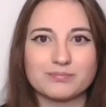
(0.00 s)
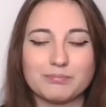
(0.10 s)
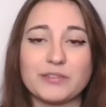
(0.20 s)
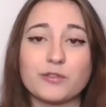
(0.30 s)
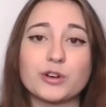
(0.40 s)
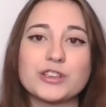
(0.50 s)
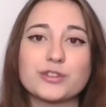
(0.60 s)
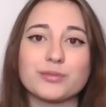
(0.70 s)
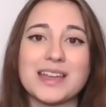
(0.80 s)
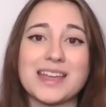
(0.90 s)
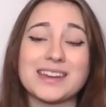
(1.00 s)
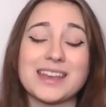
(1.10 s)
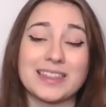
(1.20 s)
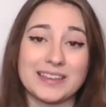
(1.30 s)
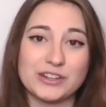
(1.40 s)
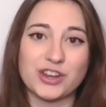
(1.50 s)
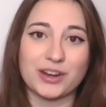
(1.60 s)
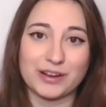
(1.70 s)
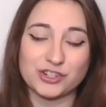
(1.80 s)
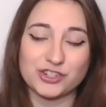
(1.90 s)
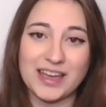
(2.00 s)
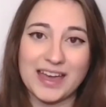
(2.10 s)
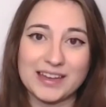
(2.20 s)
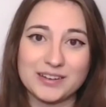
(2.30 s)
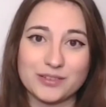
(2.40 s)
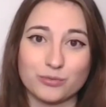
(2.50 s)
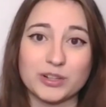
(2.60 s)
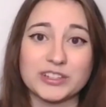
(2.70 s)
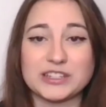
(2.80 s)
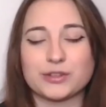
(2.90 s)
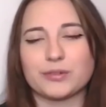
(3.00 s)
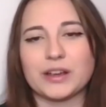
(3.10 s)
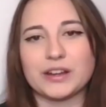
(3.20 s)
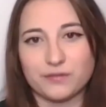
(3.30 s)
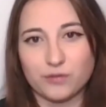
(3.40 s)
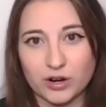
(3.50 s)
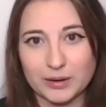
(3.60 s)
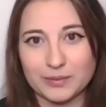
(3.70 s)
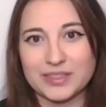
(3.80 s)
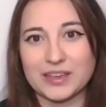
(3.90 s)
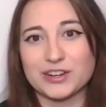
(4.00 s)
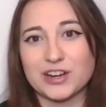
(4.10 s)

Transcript: Before you create a lead generation ad, we'll need to create a form that your